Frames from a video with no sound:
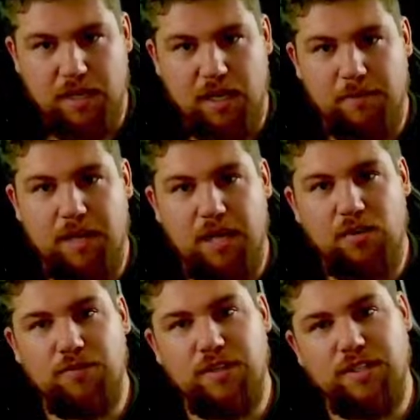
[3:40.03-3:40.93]
And I'm going to head
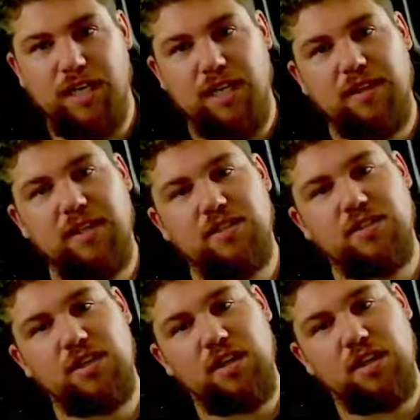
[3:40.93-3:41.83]
over to
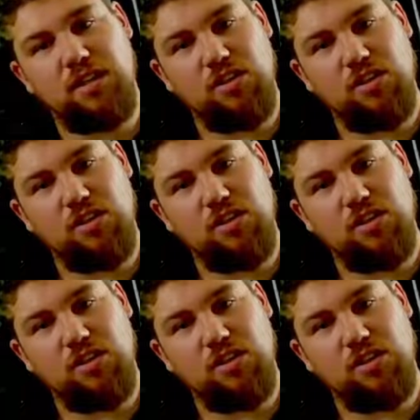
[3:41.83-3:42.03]
chainlist.org.